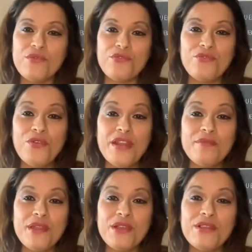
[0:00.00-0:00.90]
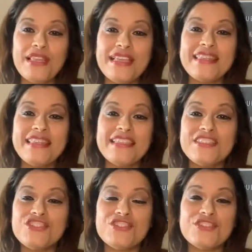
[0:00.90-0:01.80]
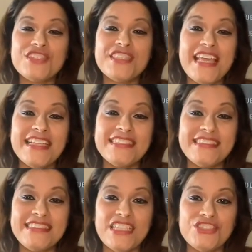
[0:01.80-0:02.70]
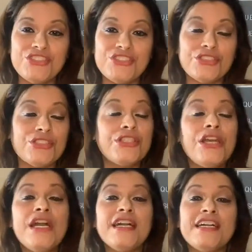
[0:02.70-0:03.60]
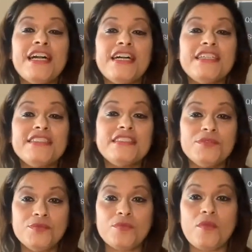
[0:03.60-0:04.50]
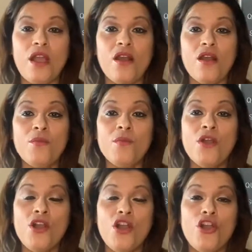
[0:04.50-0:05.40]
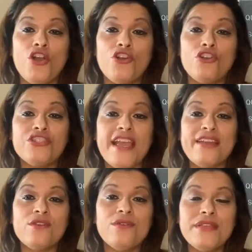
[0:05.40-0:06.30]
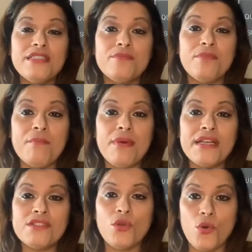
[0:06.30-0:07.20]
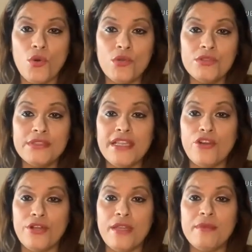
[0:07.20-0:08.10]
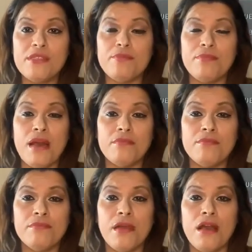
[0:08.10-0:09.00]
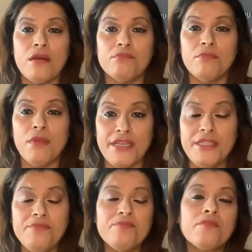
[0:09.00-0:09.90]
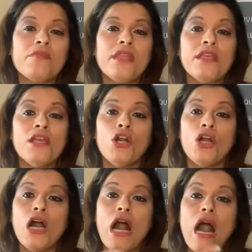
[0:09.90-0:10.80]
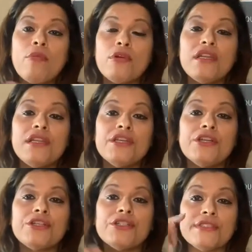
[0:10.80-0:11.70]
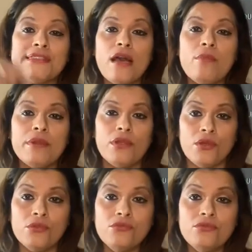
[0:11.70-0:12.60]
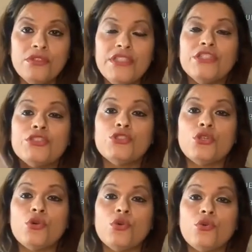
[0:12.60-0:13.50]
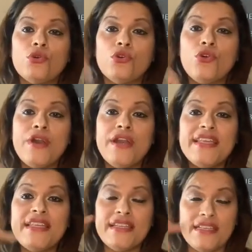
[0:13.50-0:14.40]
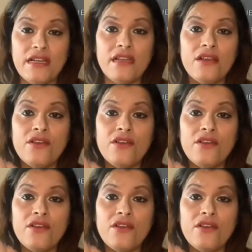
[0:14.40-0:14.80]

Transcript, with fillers: friend mail like this. Just a nice gesture. Guys, her channel is Bon Bon Hauls, and her name is Bonnie. I'm going to link her down below. So go ahead and click on